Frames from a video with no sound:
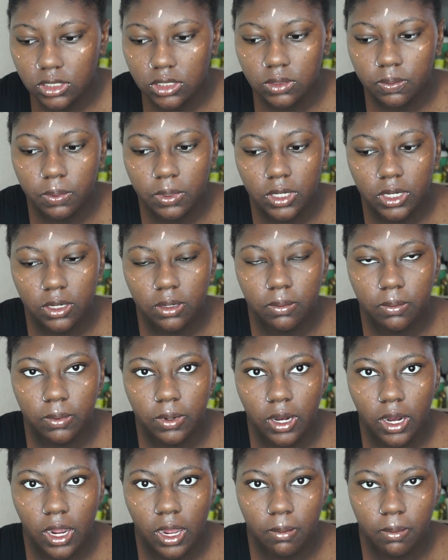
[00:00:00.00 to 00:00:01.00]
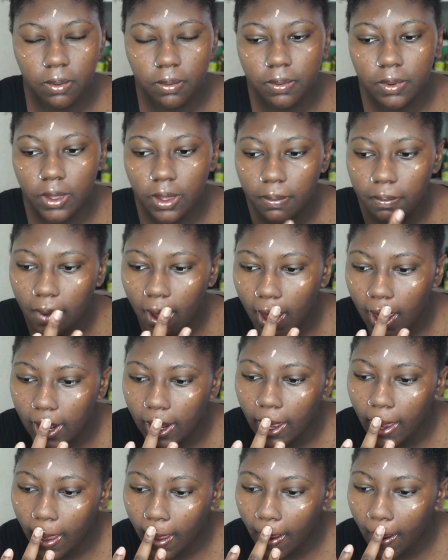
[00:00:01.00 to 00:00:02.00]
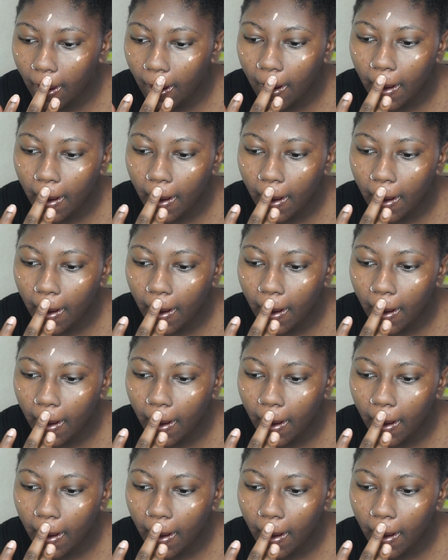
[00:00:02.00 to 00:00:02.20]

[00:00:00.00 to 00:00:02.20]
just put it where I will put my highlight.